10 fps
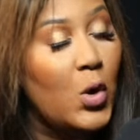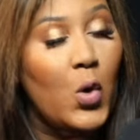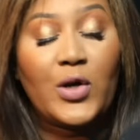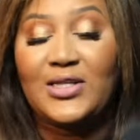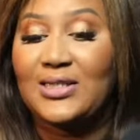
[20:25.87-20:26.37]

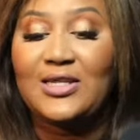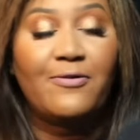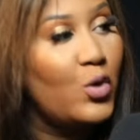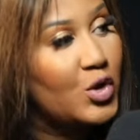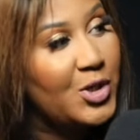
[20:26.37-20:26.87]
or is a
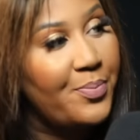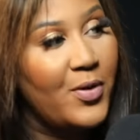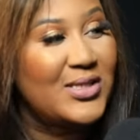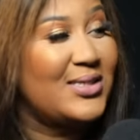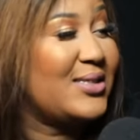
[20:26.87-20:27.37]
devil worship
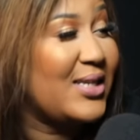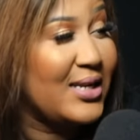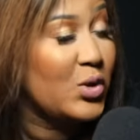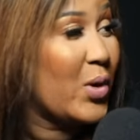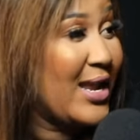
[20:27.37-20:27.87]
or satanist or